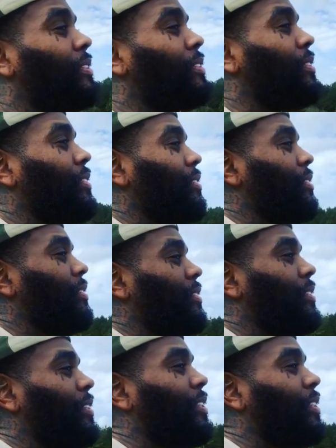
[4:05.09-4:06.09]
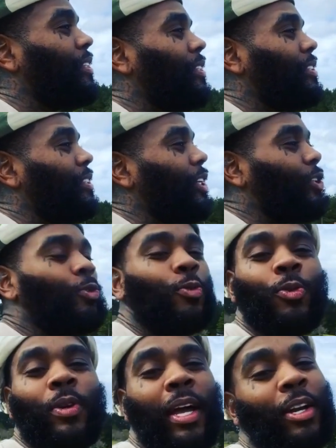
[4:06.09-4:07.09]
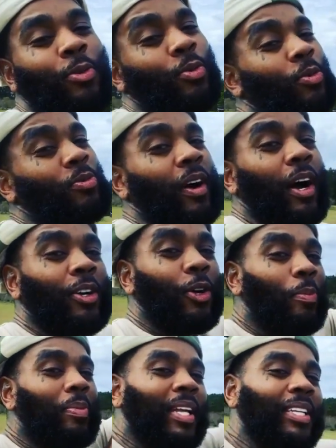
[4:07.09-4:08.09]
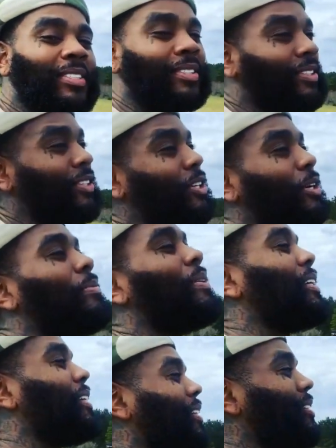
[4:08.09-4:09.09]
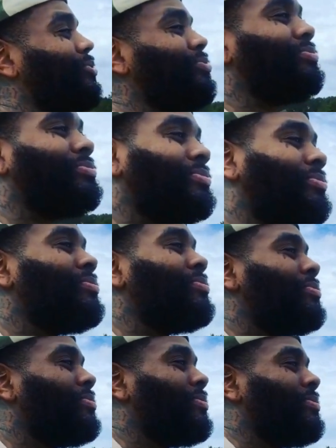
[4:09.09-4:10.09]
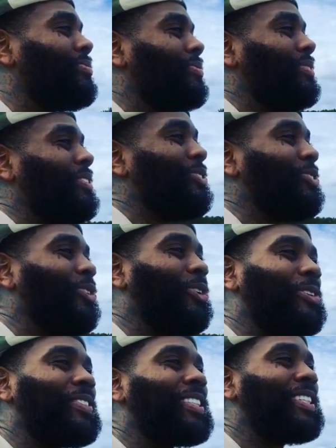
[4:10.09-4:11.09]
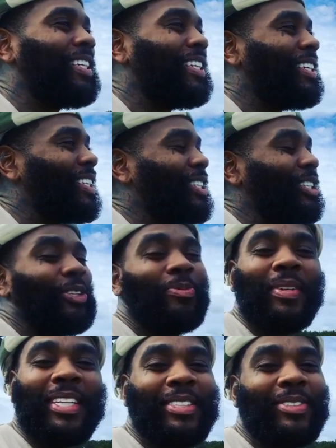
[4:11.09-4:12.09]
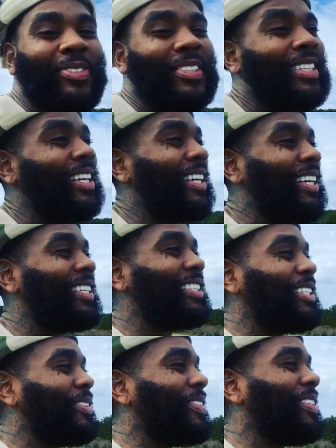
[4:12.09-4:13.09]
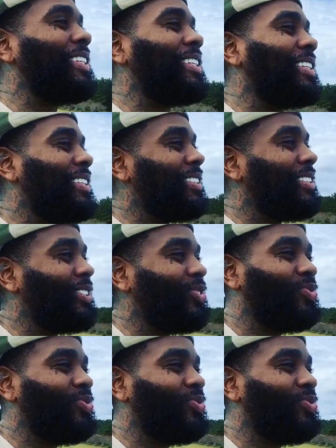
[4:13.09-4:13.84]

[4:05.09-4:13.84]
Or do you think he's just going to ignore him? And do you actually think Youngboy is going to respond to Kevin Gates? you know, Gates definitely went on a rant.